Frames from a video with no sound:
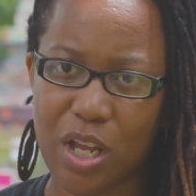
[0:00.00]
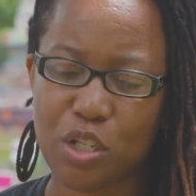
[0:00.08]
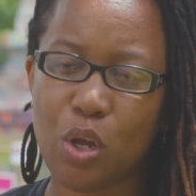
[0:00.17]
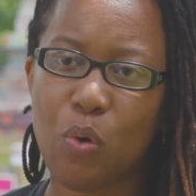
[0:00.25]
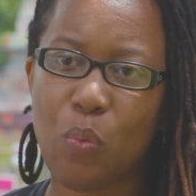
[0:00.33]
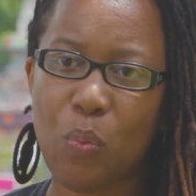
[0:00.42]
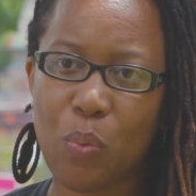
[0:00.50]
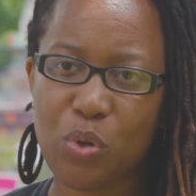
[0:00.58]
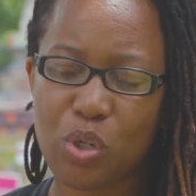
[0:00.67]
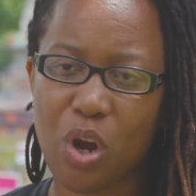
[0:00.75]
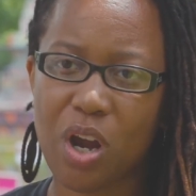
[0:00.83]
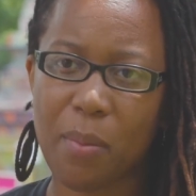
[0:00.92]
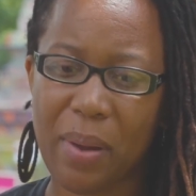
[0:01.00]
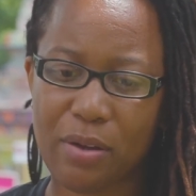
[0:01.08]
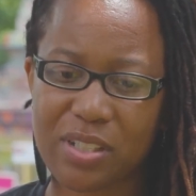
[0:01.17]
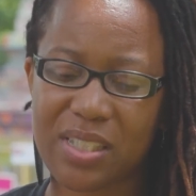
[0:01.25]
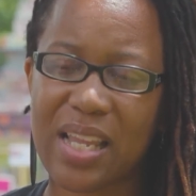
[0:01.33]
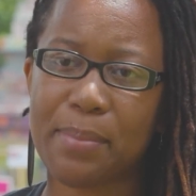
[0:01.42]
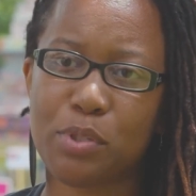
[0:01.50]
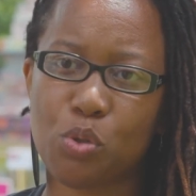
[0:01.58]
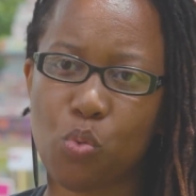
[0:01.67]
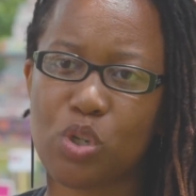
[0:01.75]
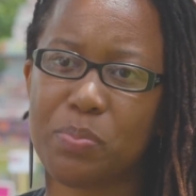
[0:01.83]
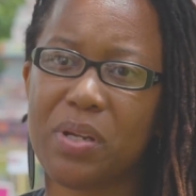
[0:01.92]
So when we talk about steps
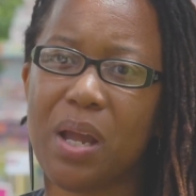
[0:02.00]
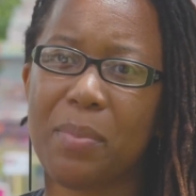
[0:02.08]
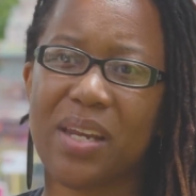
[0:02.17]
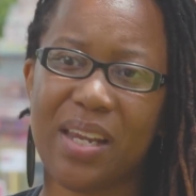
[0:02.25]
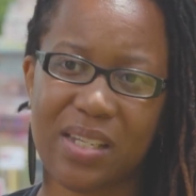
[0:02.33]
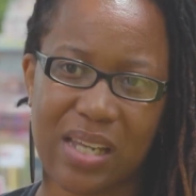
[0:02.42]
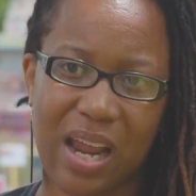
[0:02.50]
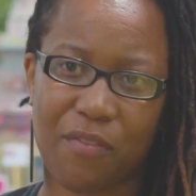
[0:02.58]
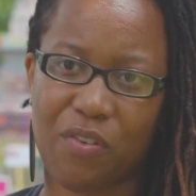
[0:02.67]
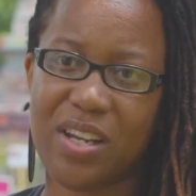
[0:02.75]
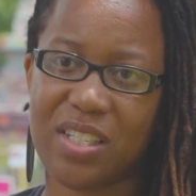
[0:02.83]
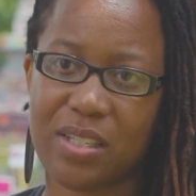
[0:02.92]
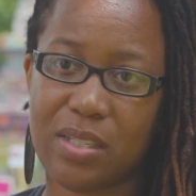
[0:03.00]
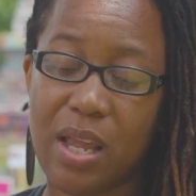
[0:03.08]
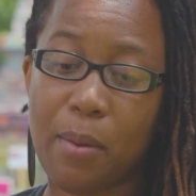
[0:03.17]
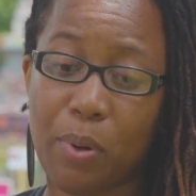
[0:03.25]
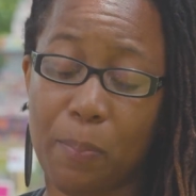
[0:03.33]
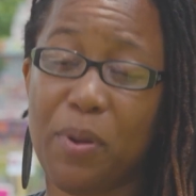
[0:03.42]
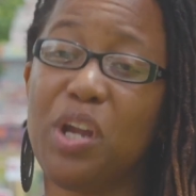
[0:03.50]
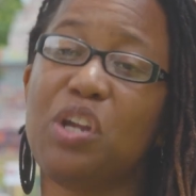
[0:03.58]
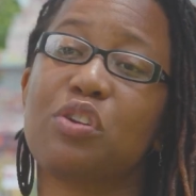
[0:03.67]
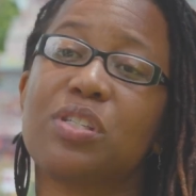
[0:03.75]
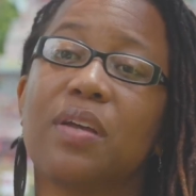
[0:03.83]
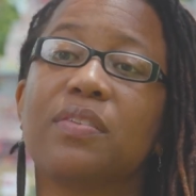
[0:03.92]
towards becoming anti-racist, prepare
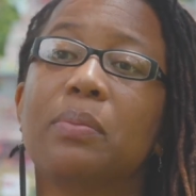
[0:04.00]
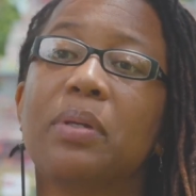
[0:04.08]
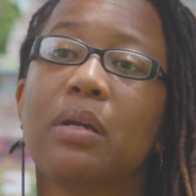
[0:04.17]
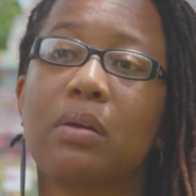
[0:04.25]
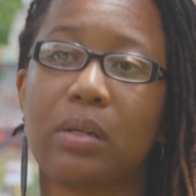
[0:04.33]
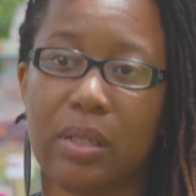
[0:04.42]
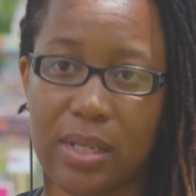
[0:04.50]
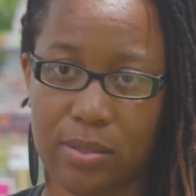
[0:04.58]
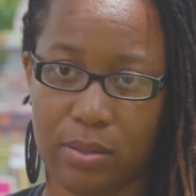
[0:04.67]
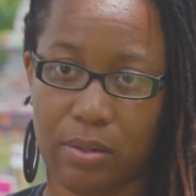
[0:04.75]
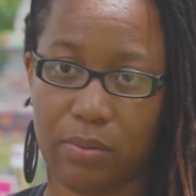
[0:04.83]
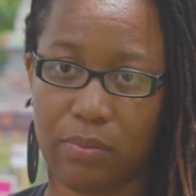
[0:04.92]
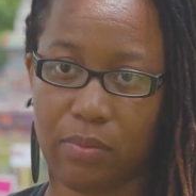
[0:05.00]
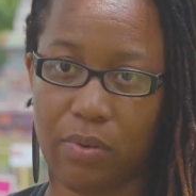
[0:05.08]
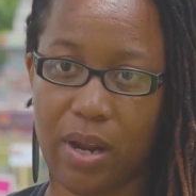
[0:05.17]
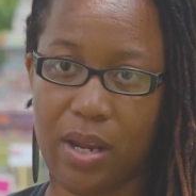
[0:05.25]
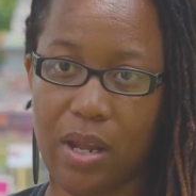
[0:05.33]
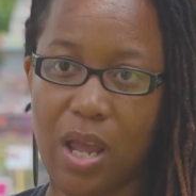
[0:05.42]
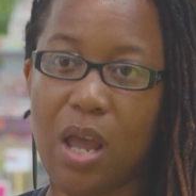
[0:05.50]
yourself to be a good listener, right?